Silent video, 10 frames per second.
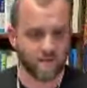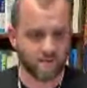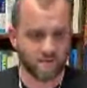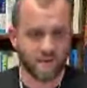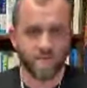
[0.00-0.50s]

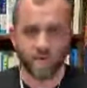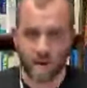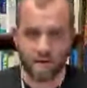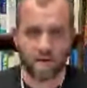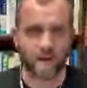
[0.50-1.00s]

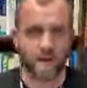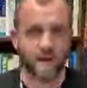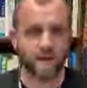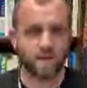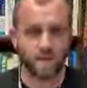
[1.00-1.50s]

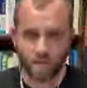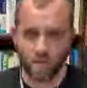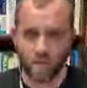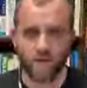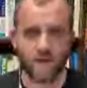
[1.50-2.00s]

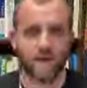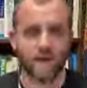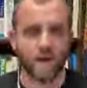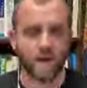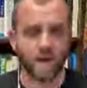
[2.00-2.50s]
temporary
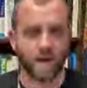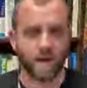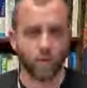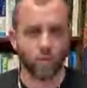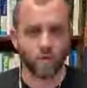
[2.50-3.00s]

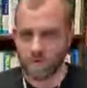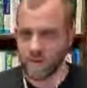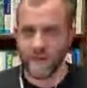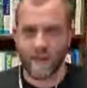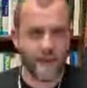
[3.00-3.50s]

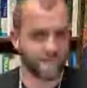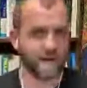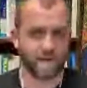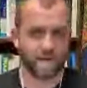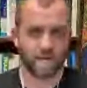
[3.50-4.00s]
worldly
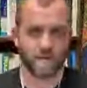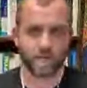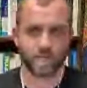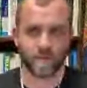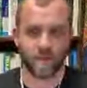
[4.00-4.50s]
happiness,
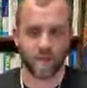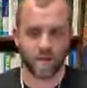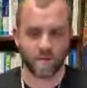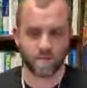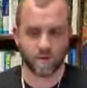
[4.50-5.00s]

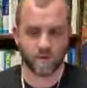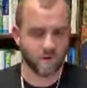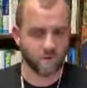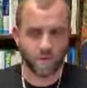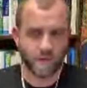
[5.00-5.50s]
which
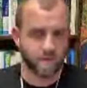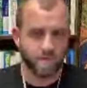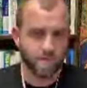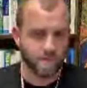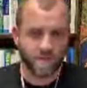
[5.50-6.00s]
is really
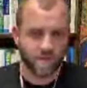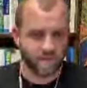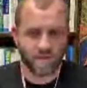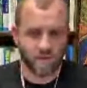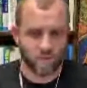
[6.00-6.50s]
mainly
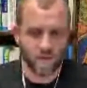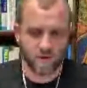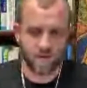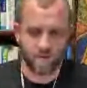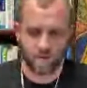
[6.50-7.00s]

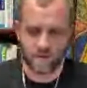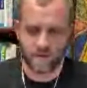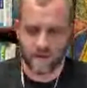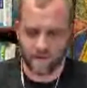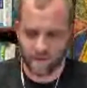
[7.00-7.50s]
situational more than
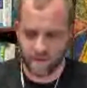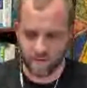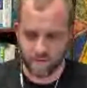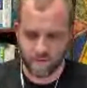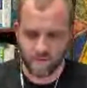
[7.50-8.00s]
anything else.